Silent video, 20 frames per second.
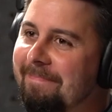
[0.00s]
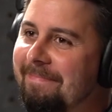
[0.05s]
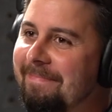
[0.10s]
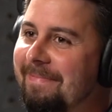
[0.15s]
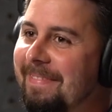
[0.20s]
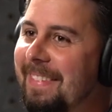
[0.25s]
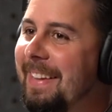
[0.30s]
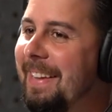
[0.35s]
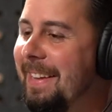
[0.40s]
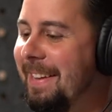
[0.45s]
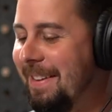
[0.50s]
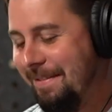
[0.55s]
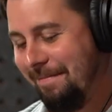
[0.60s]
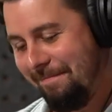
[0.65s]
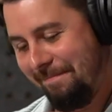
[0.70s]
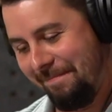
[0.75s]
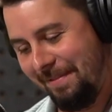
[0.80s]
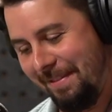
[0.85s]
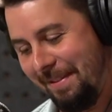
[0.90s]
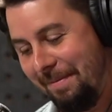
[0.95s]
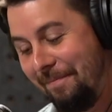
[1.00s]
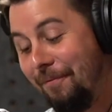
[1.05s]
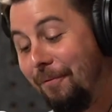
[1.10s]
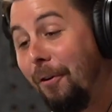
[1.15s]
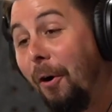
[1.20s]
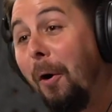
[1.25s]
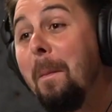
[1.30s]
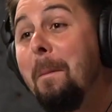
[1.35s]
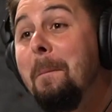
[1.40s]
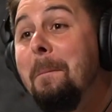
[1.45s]
from Michigan.
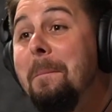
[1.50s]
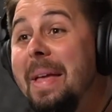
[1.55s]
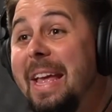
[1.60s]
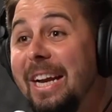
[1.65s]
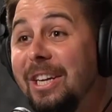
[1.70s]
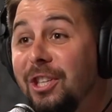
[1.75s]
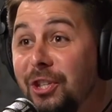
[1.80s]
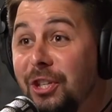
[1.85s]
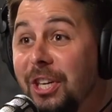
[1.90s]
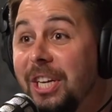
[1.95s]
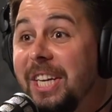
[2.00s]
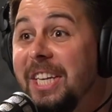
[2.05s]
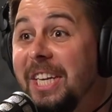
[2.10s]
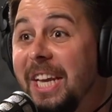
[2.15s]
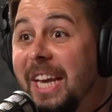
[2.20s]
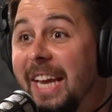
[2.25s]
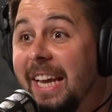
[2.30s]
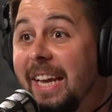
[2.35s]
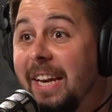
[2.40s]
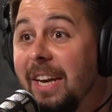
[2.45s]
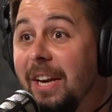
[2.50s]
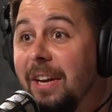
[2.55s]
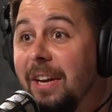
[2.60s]
From Michigan.